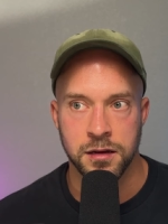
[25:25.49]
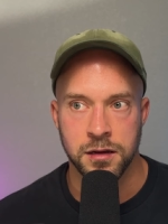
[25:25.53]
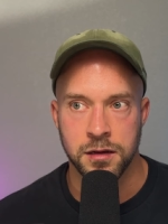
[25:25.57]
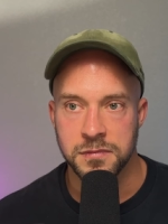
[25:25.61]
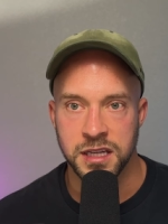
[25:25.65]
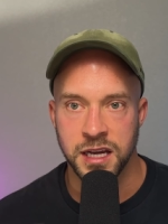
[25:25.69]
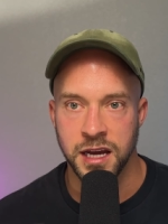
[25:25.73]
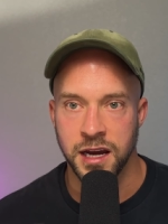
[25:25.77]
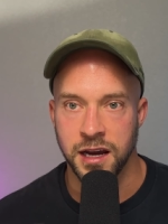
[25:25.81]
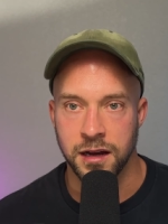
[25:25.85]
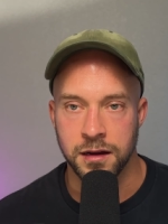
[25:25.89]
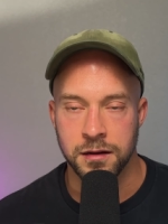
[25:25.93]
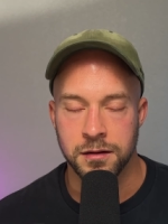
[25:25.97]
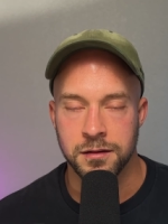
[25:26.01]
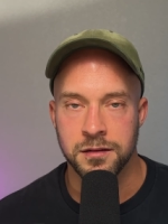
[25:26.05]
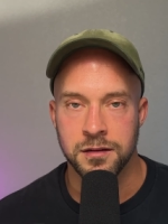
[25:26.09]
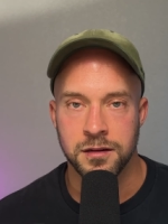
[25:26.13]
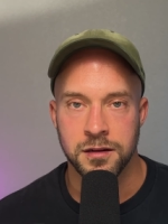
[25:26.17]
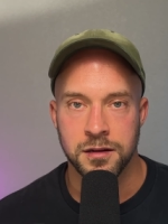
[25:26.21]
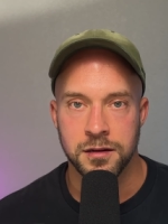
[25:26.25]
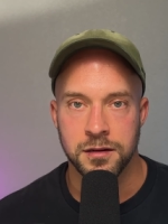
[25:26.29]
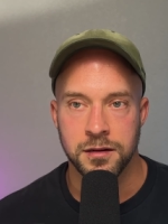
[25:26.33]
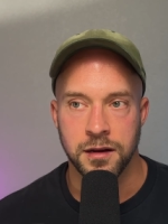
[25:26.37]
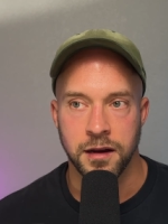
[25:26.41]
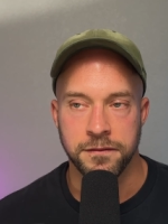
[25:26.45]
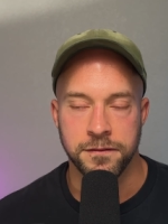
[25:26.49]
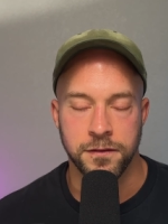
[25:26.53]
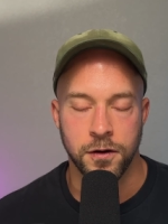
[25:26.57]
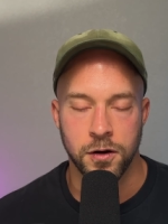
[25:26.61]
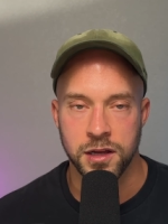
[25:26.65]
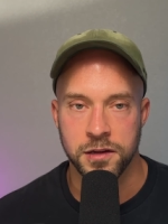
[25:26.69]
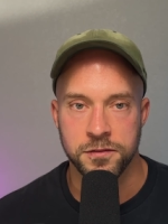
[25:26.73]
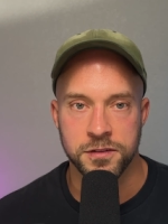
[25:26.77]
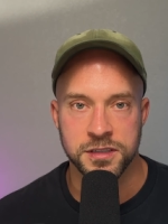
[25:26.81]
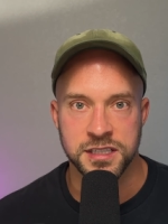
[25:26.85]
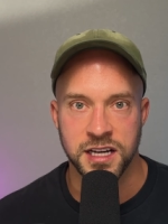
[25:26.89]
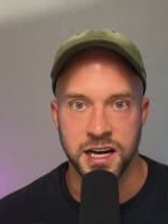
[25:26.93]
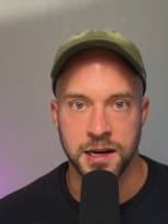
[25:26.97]
Yeah, I fall
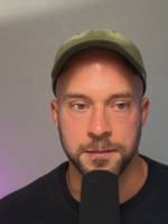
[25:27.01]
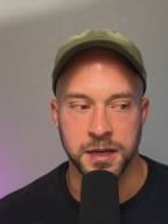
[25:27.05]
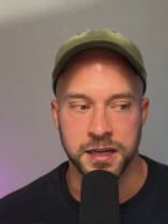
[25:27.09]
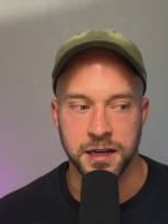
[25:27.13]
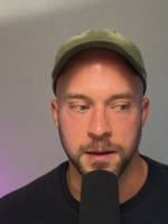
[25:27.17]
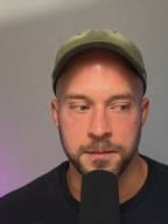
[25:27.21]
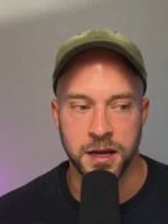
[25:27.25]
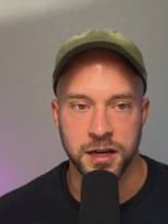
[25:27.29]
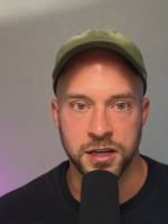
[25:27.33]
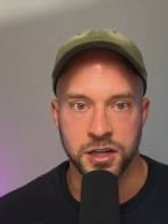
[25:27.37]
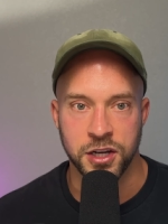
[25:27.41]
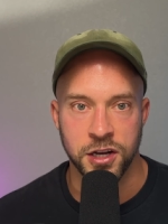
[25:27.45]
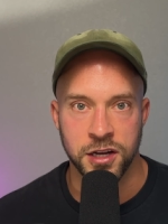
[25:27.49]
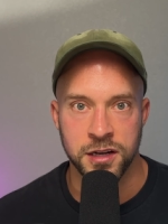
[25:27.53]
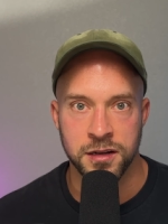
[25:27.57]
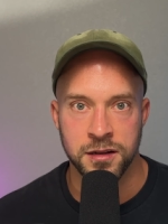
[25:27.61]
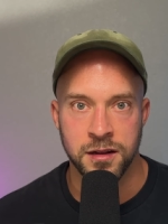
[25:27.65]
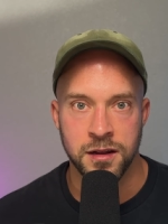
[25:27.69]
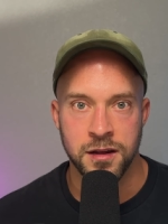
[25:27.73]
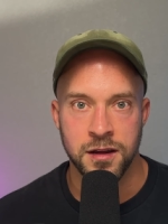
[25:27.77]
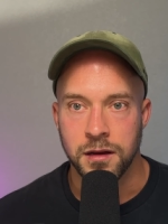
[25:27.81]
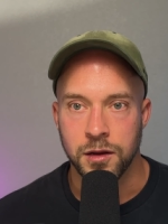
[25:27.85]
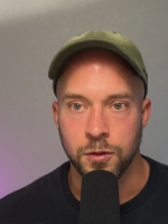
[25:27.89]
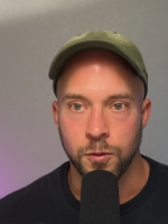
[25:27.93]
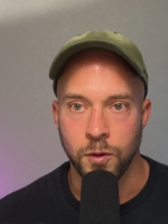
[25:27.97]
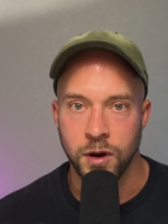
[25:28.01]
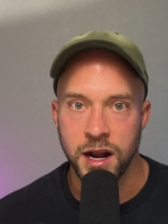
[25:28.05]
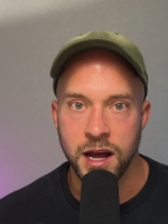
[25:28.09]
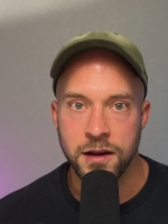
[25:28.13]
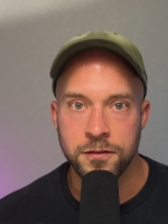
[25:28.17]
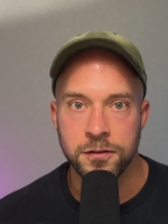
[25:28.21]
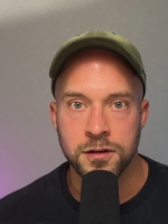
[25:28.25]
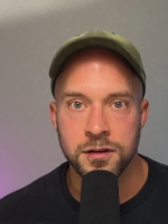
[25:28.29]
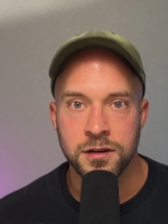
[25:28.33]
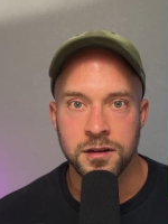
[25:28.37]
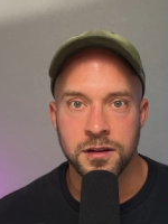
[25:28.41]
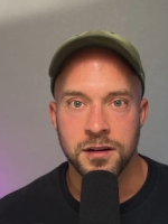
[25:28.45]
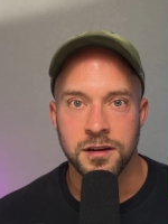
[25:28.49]
every time. Like I'm not good. Like
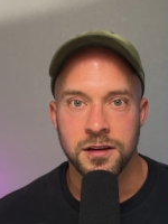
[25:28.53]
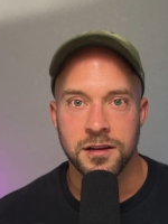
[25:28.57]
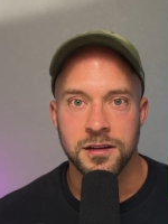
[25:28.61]
whatever.